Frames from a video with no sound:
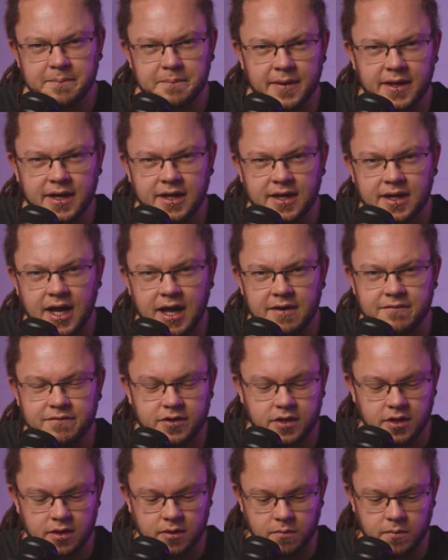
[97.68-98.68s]
a big
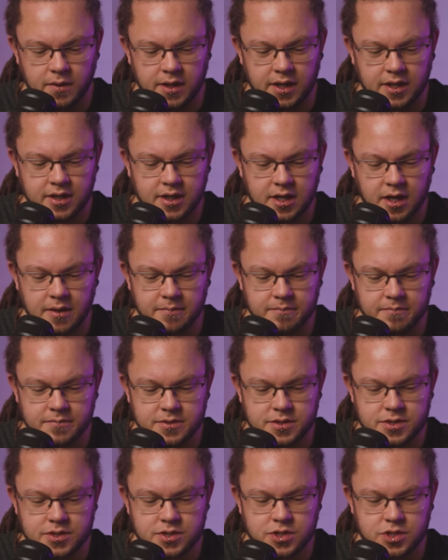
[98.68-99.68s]
advocate when it
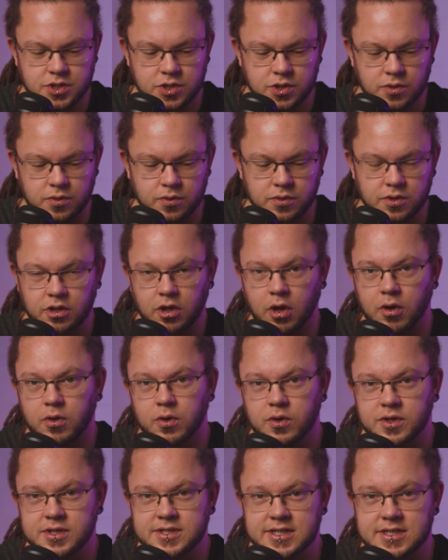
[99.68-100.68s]
comes to the
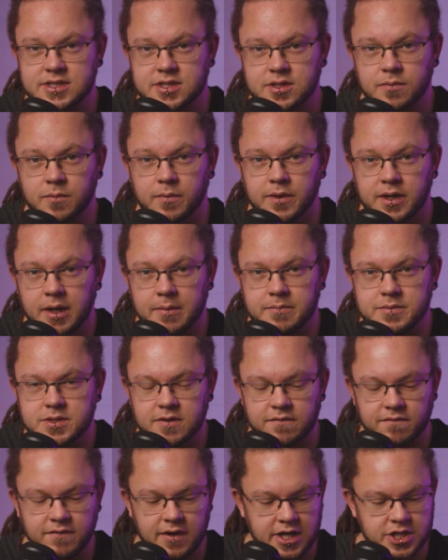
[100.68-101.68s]
GODOX system, when it comes
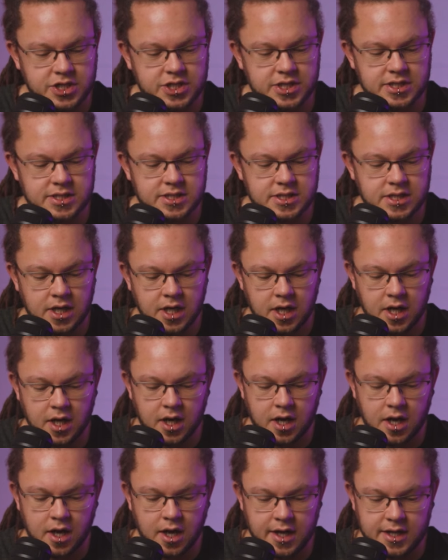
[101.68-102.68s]
to flashes.
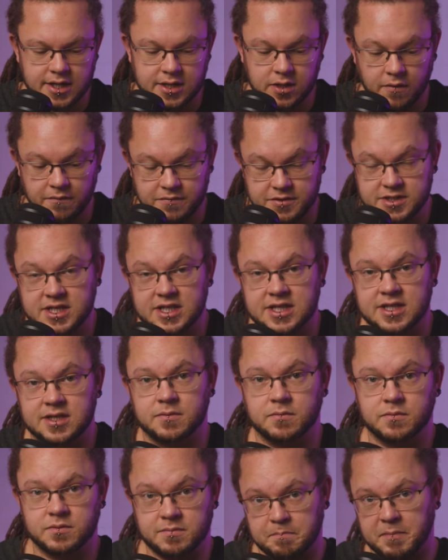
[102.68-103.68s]
I obviously,
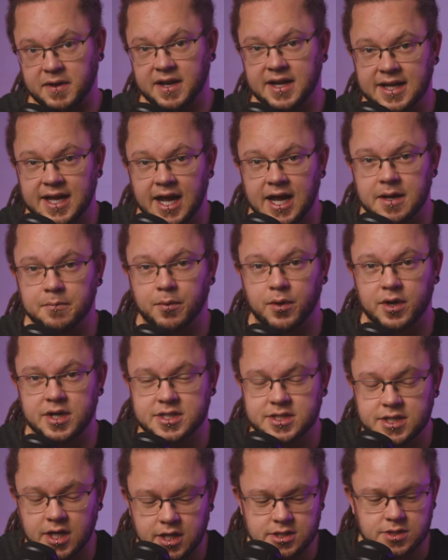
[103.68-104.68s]
being a Canon boy, I
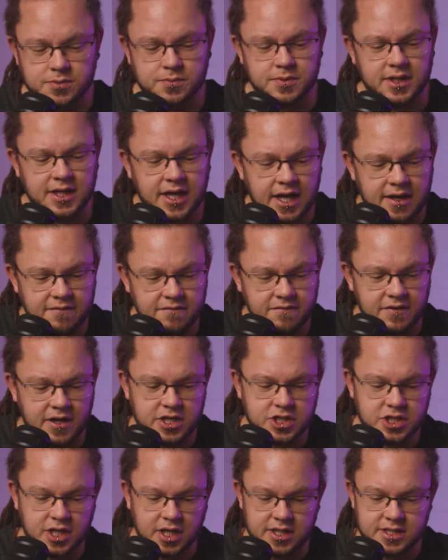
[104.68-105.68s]
started with the Canon
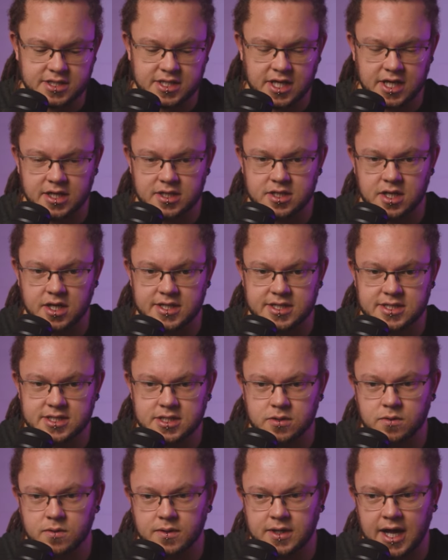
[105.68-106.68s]
flash guns, and I
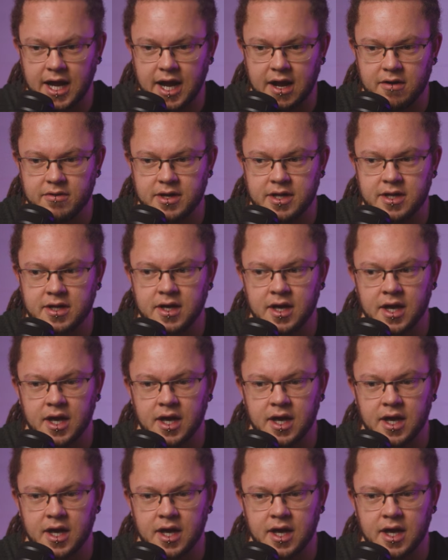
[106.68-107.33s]
still carry